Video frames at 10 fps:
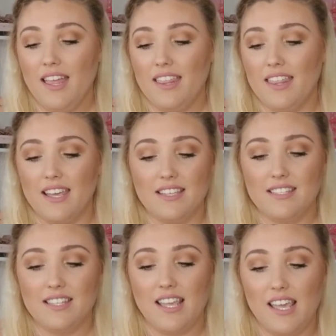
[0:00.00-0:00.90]

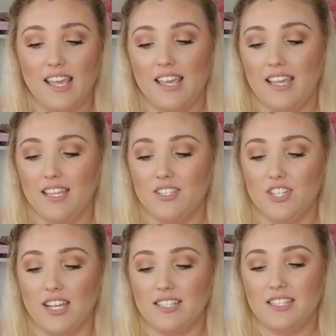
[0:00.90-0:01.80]
This
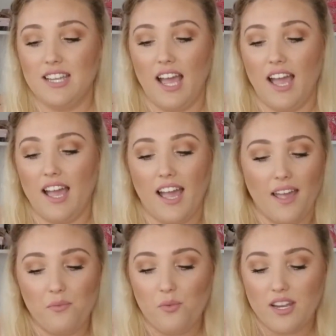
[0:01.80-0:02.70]
just,
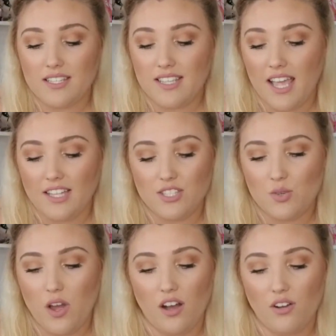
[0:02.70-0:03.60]
I want to say it's
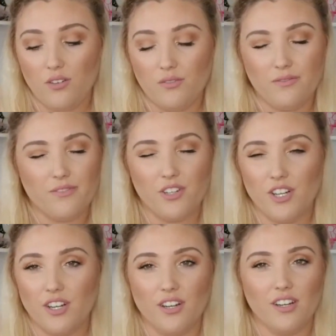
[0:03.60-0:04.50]
12
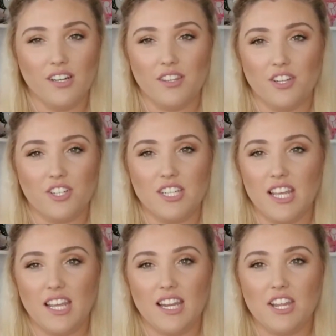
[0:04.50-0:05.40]
or
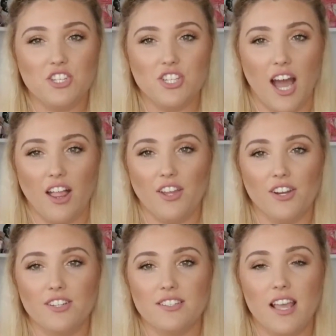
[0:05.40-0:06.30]
13-ish
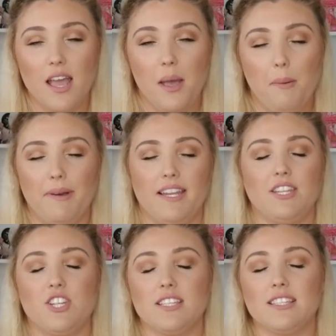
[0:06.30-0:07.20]
dollars, but it
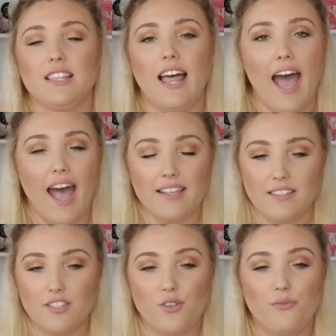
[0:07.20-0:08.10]
just
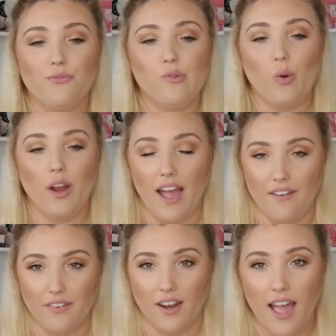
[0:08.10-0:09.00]
lasts
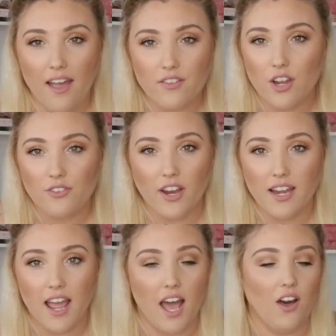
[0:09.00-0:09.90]
forever. I have it on right
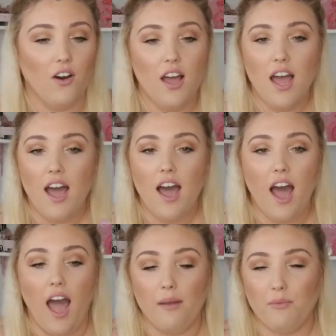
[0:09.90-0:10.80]
now.
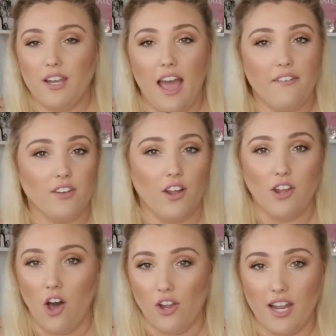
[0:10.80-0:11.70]
I'm gonna have it on
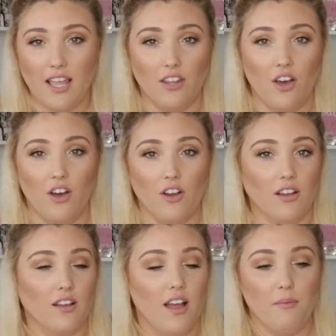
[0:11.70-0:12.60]
all night
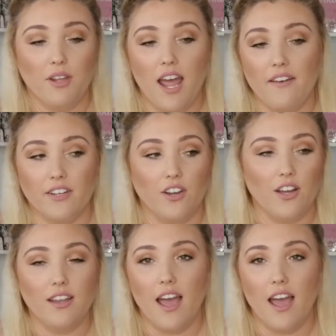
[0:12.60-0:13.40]
long. I'm gonna have it on